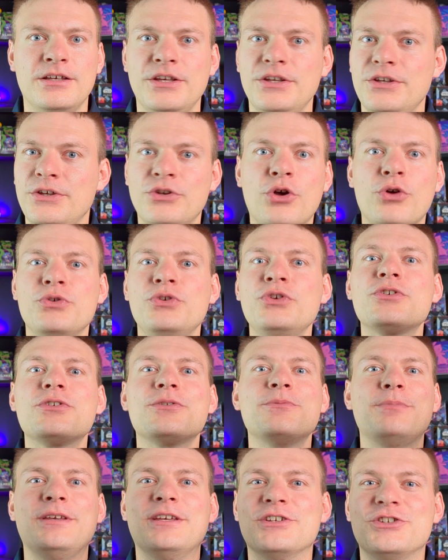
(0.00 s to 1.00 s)
You could
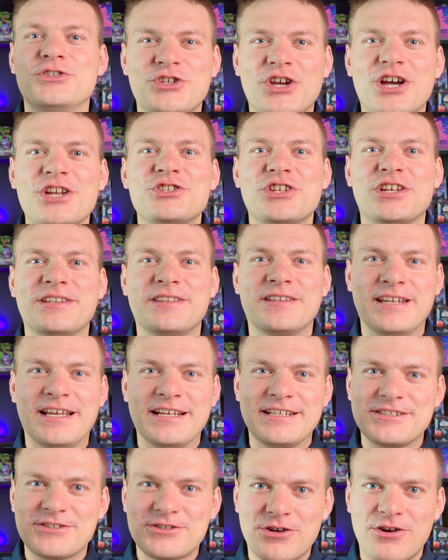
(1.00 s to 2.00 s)
be a judge at the
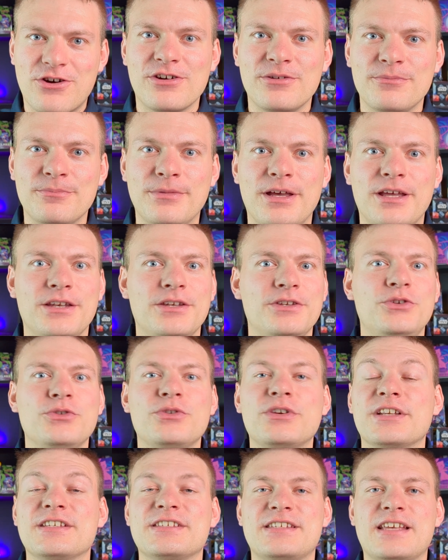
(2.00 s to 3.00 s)
next tournament, you
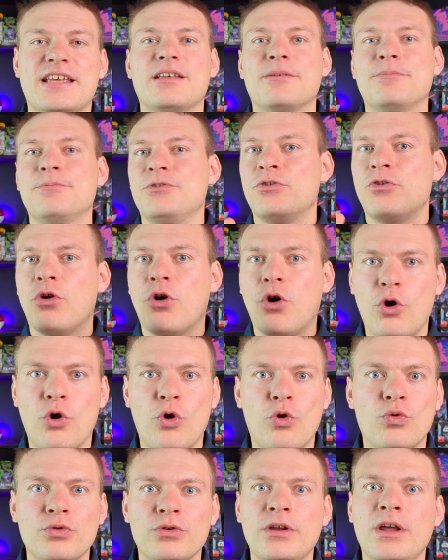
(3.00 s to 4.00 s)
can set up your
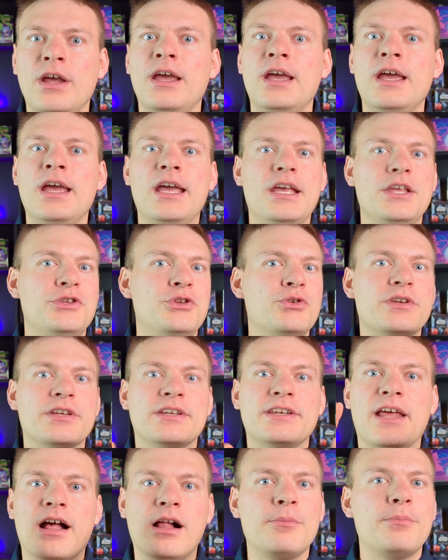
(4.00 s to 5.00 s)
own, you can
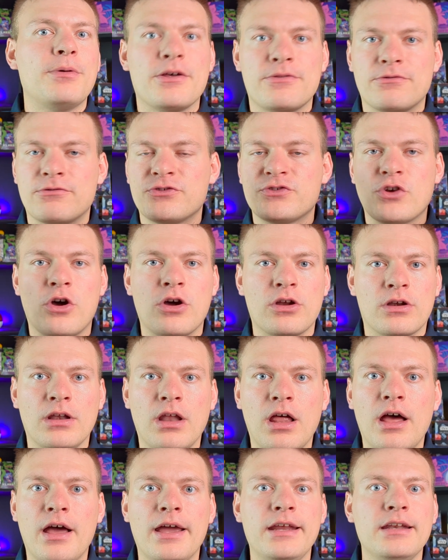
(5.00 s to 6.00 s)
help others
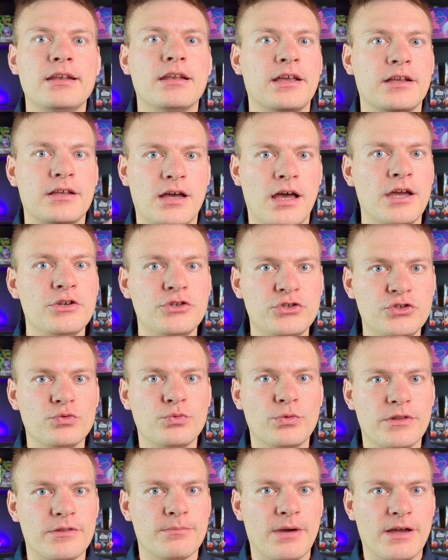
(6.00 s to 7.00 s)
online like I do
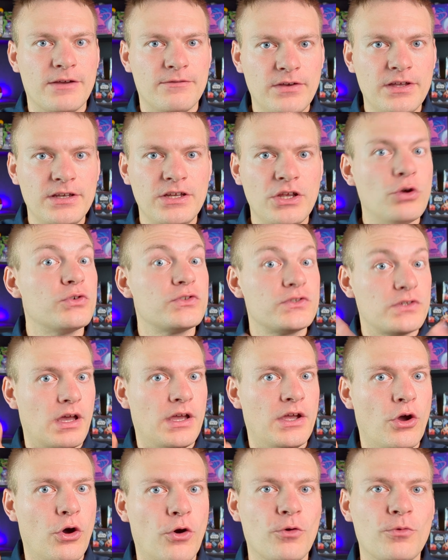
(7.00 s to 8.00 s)
with my videos, I
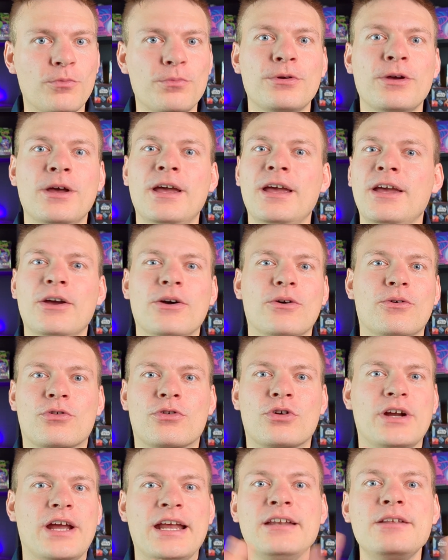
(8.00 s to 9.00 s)
hope,
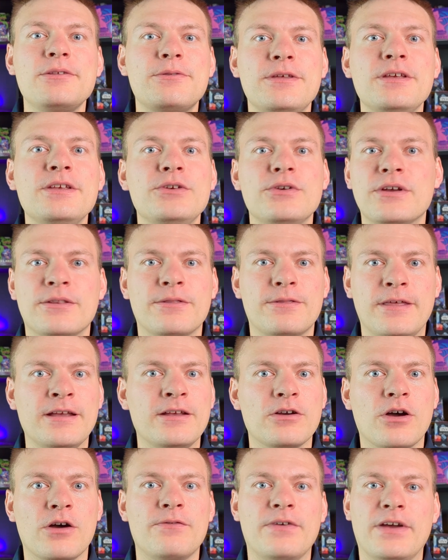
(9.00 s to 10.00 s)
or anything you can think
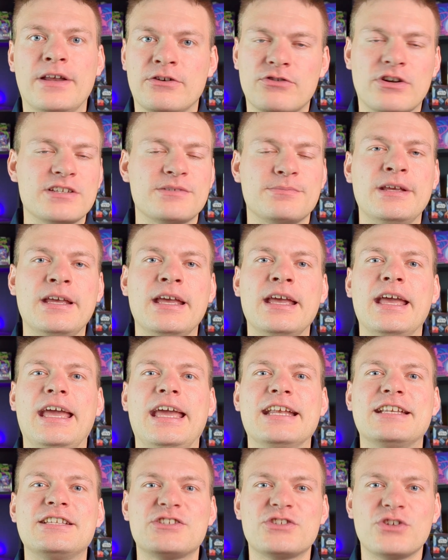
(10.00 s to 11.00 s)
of, and trust me,
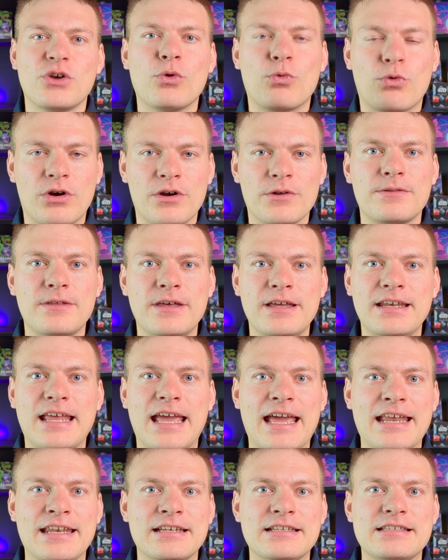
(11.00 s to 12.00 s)
it's so worth it
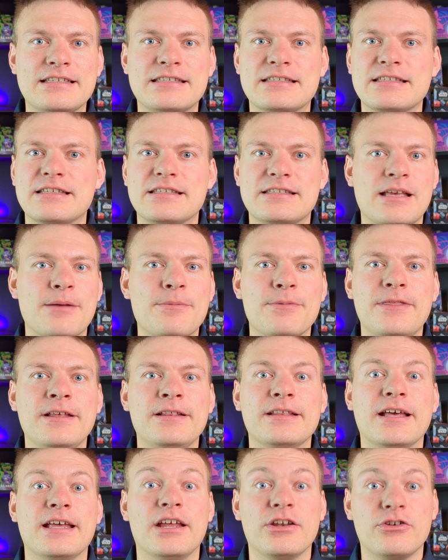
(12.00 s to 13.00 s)
and it's something
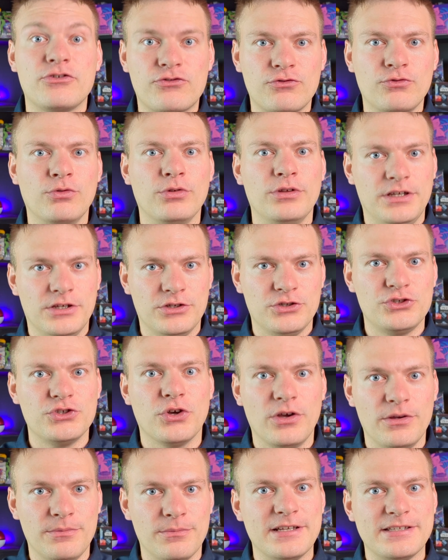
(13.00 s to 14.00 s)
that I truly
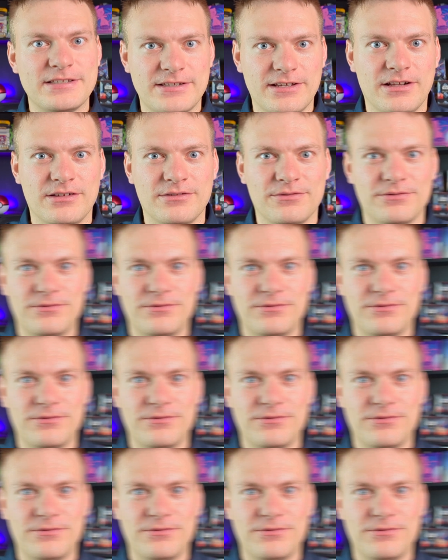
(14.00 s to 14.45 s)
enjoy myself.